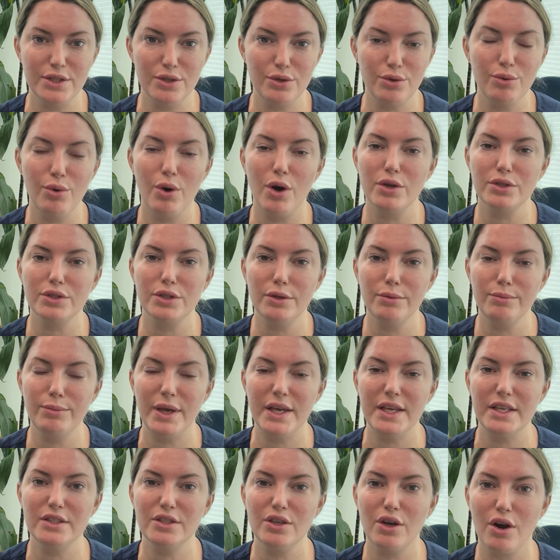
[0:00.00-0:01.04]
who also
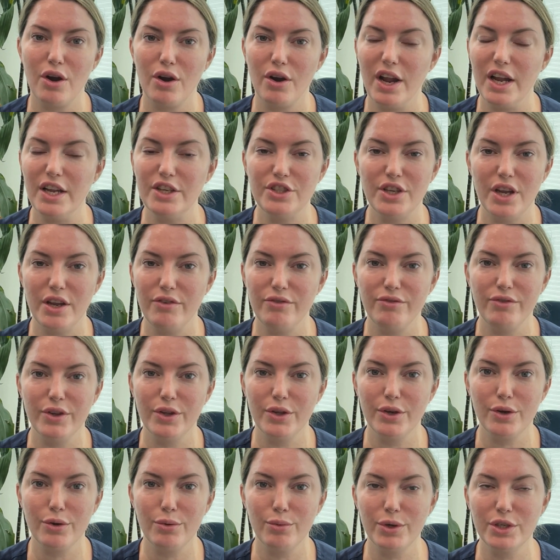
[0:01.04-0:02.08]
makes RHA
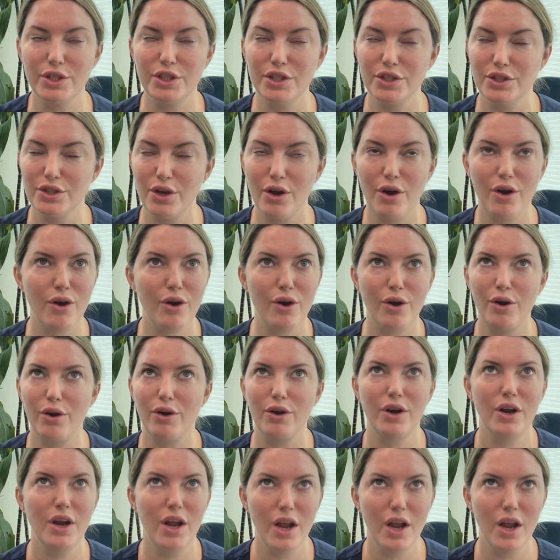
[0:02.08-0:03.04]
filler, which is our